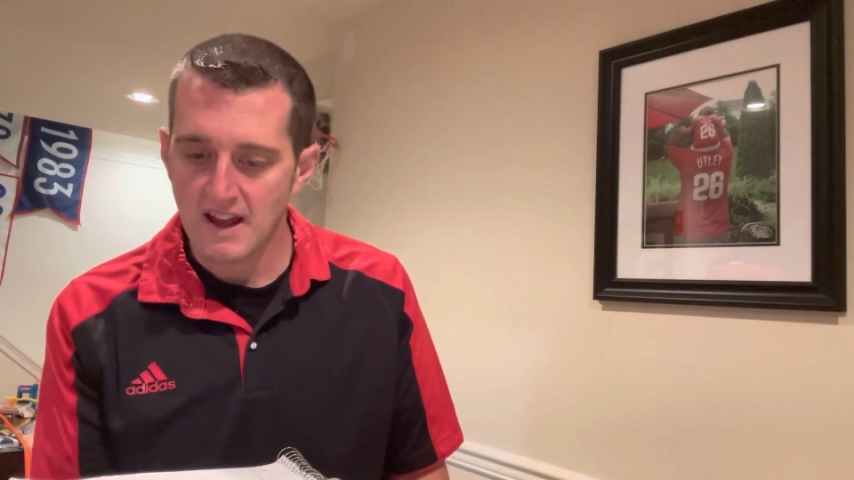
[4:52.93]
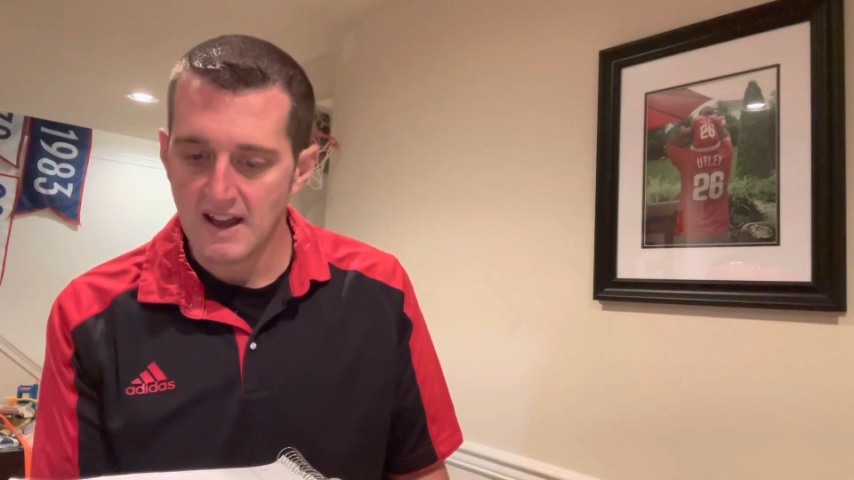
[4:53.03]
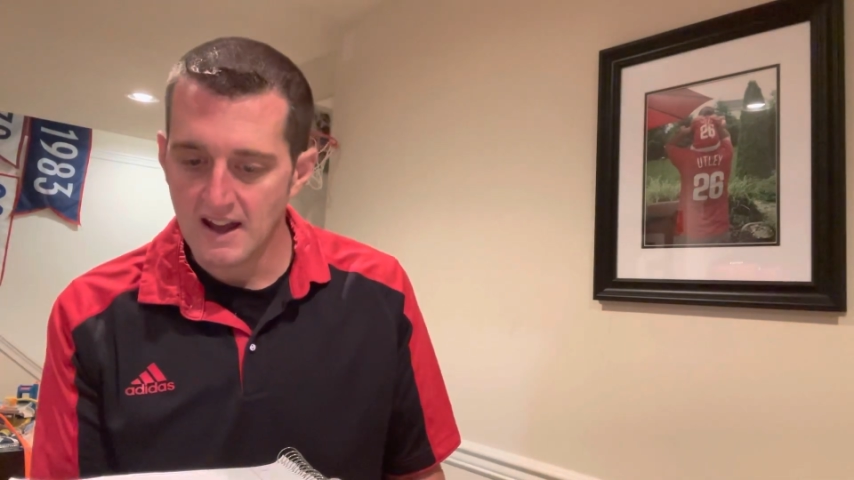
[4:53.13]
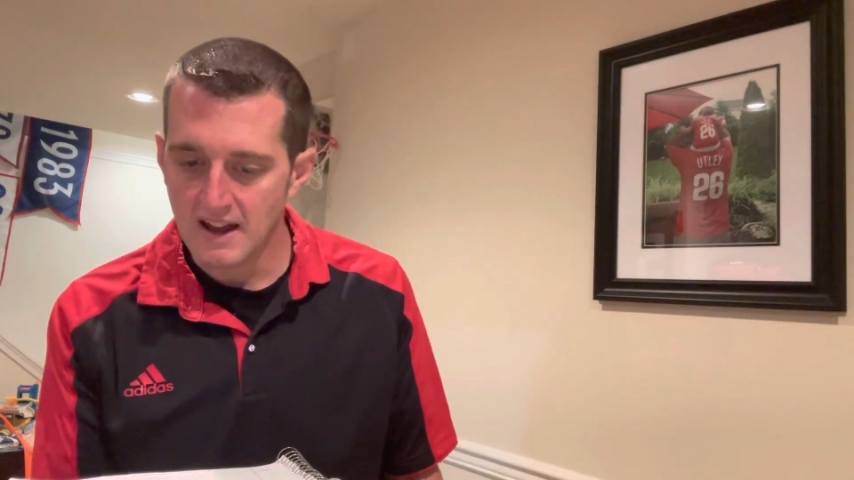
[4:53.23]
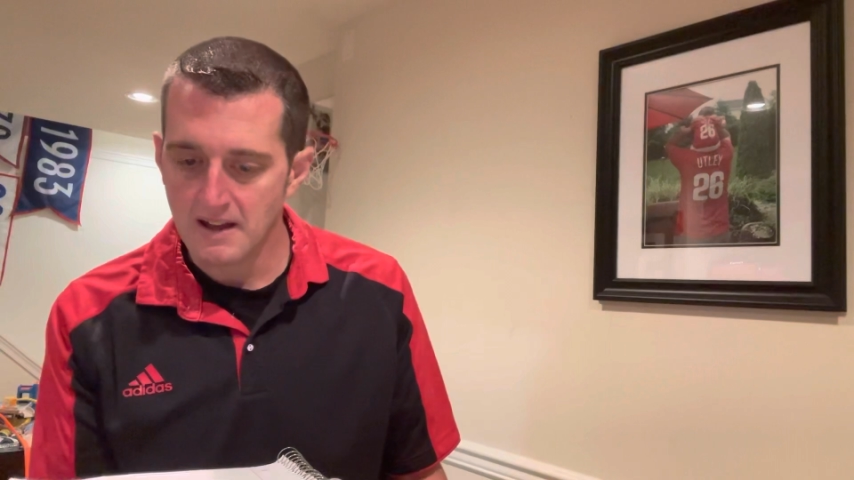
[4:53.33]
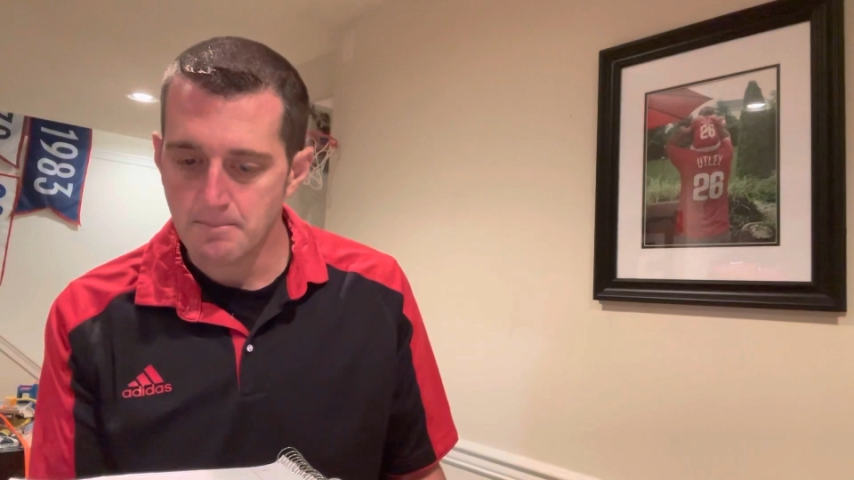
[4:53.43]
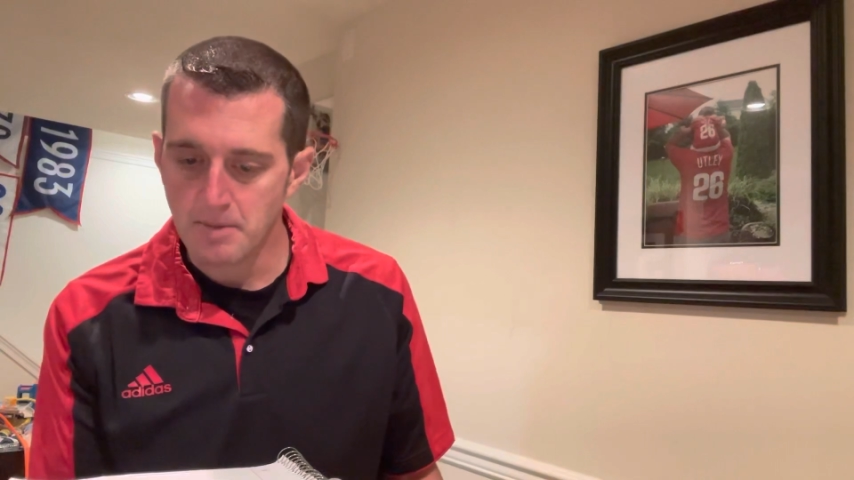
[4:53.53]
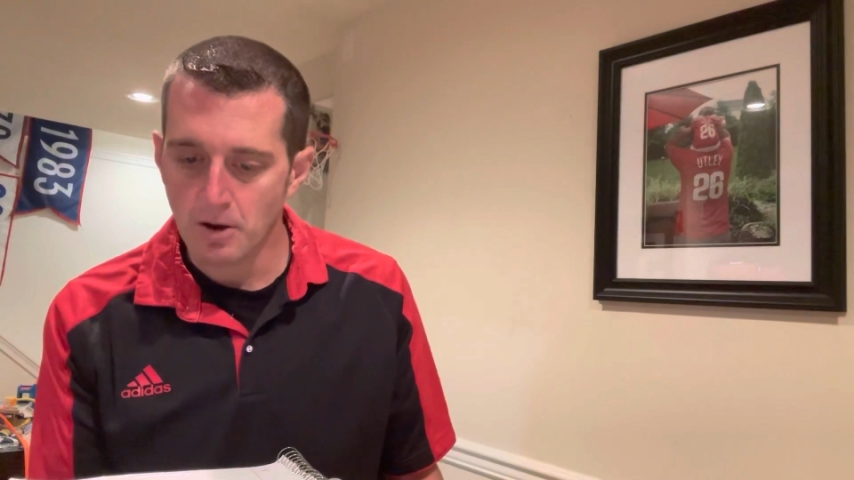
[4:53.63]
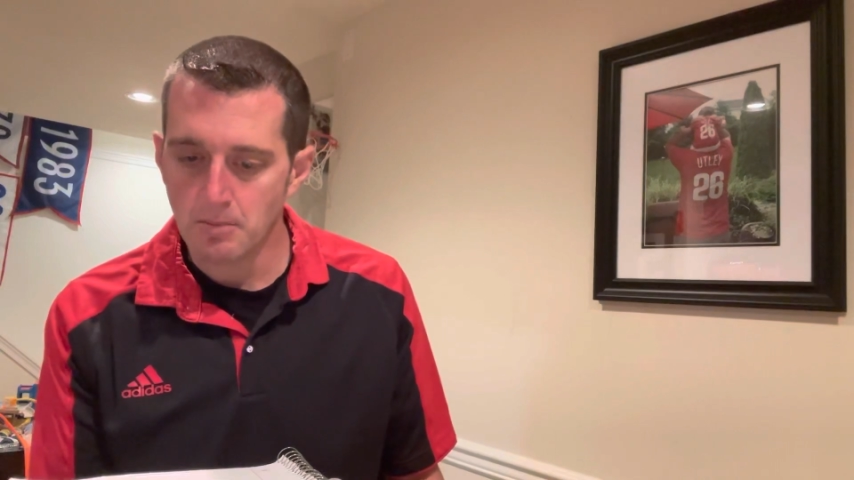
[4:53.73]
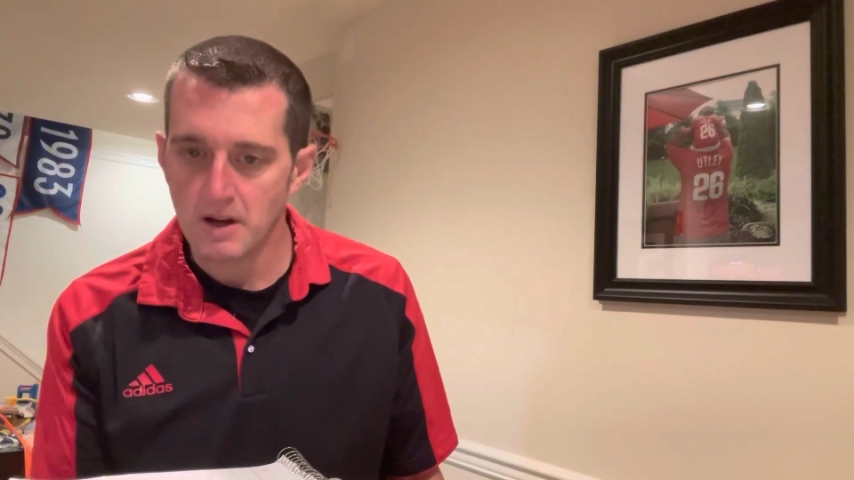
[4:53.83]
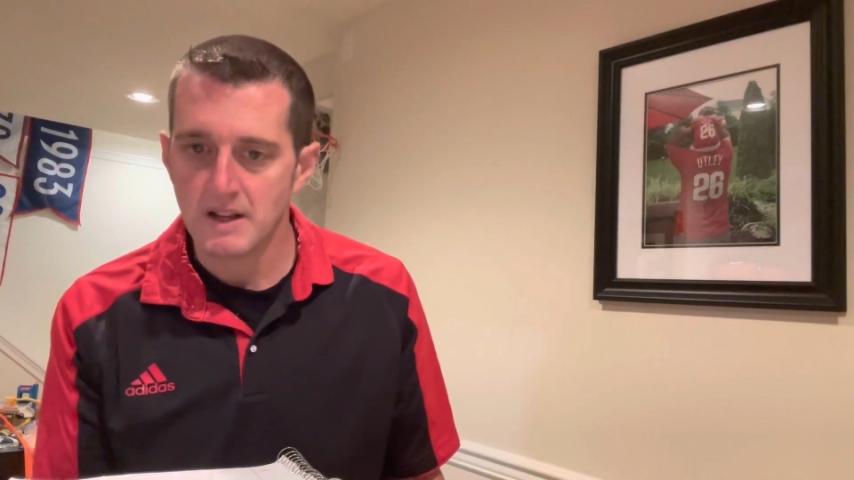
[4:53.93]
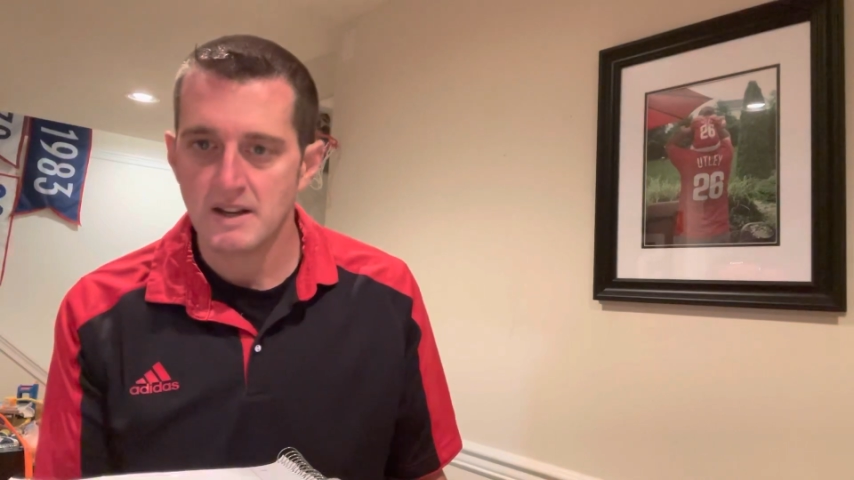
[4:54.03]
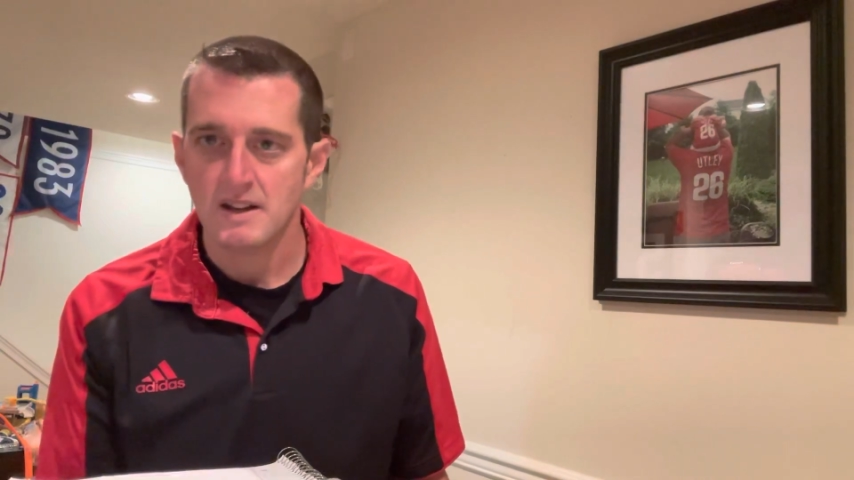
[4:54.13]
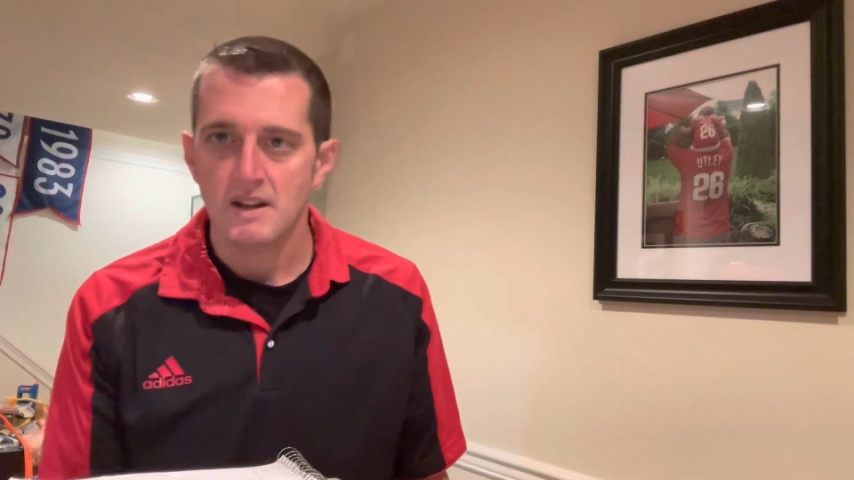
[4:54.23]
at Belmont.